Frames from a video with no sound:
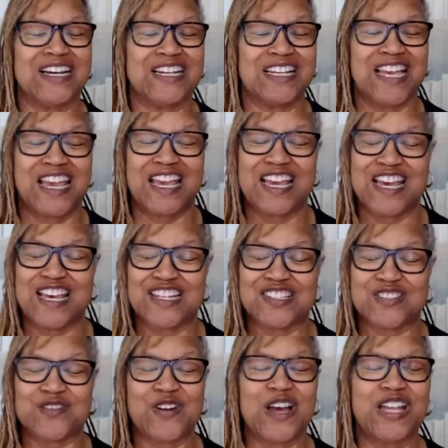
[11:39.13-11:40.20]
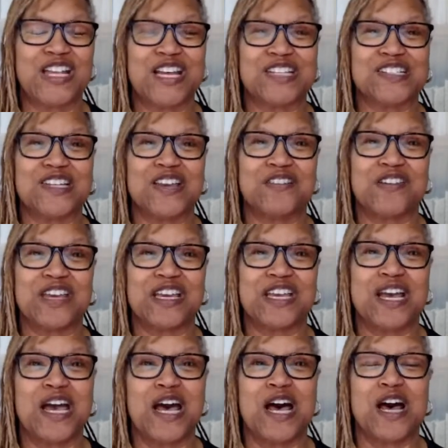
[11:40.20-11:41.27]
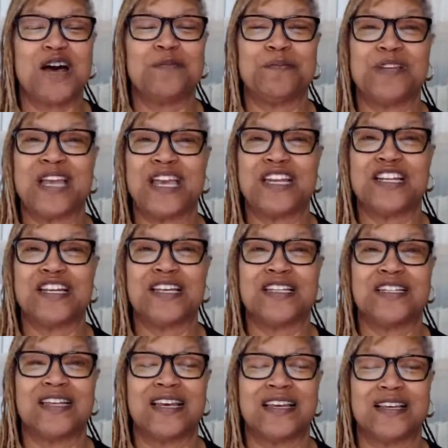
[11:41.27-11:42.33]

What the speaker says: as well as giving updated,